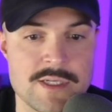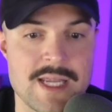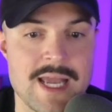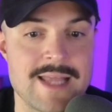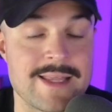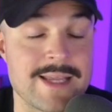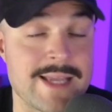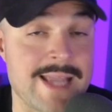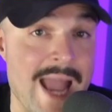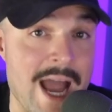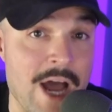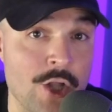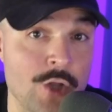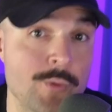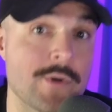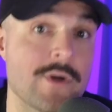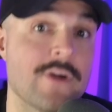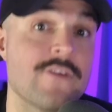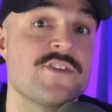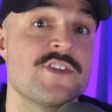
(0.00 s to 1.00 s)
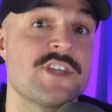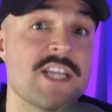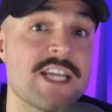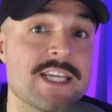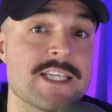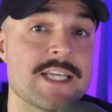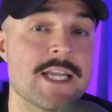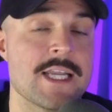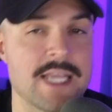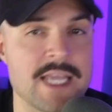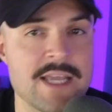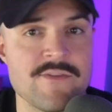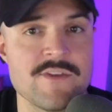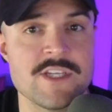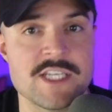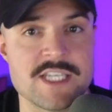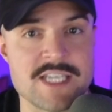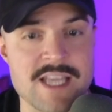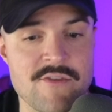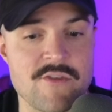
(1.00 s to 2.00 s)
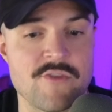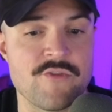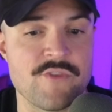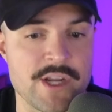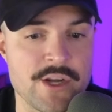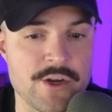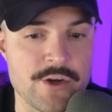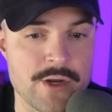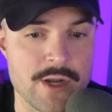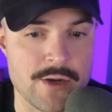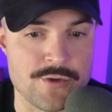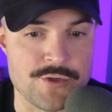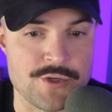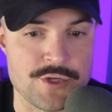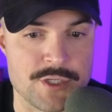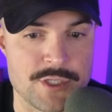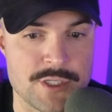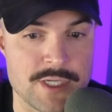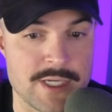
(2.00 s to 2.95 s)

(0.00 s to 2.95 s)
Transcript: at the caliber of 6 and even 7-figure coaches.